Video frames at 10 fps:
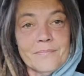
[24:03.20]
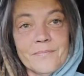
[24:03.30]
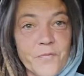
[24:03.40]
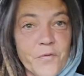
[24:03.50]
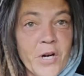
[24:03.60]

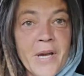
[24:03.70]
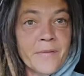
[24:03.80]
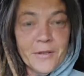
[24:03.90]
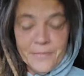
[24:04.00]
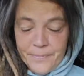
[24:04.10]

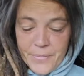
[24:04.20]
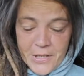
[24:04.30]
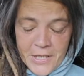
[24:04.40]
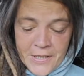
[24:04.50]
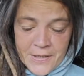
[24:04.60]
Forever,
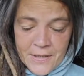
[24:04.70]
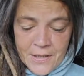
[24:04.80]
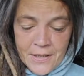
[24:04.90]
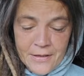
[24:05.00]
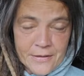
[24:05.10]
because
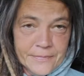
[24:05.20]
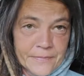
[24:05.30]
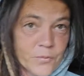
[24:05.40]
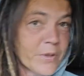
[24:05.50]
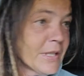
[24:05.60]

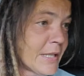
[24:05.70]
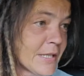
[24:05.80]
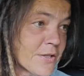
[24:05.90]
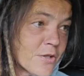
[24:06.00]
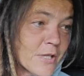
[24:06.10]
we're gonna get
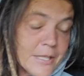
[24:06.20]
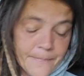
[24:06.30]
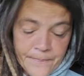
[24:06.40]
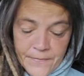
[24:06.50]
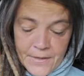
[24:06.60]
a treat.
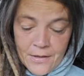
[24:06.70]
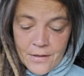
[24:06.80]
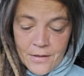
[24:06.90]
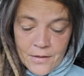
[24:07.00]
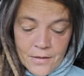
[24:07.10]

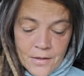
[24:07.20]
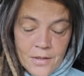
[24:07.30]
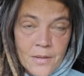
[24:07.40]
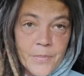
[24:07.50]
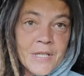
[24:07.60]

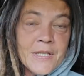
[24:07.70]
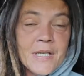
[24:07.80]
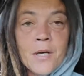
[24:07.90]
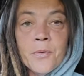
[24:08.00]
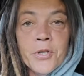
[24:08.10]
Because
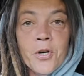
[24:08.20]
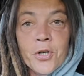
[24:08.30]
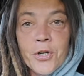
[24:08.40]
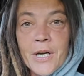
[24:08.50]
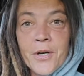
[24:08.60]
now with all
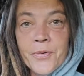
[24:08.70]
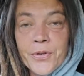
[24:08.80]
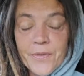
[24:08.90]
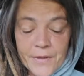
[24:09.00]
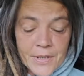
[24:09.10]
her
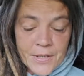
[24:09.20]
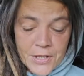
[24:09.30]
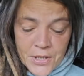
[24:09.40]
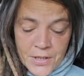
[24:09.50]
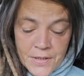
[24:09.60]
health
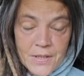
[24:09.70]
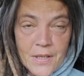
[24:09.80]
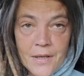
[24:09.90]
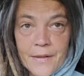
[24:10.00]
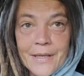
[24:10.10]
conditions
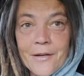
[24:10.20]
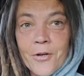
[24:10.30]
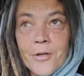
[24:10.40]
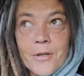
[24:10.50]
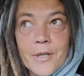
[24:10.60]
and then
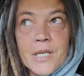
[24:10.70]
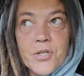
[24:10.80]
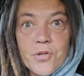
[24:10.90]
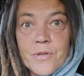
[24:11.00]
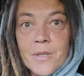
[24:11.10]
her
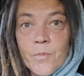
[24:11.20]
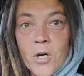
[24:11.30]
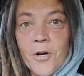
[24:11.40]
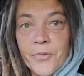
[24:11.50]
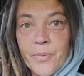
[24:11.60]
extreme
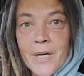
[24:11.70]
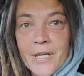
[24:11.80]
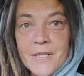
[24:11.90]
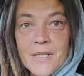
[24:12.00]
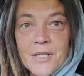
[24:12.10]

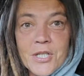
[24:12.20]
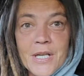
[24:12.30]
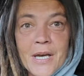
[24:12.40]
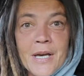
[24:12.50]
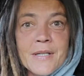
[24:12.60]
arthritis that she
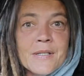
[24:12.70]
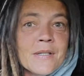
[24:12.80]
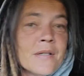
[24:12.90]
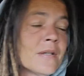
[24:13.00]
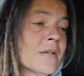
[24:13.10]
has,
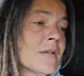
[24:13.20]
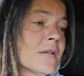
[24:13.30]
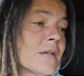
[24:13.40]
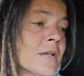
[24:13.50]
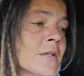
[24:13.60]

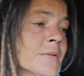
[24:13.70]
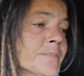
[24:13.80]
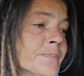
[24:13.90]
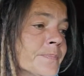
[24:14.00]
I'm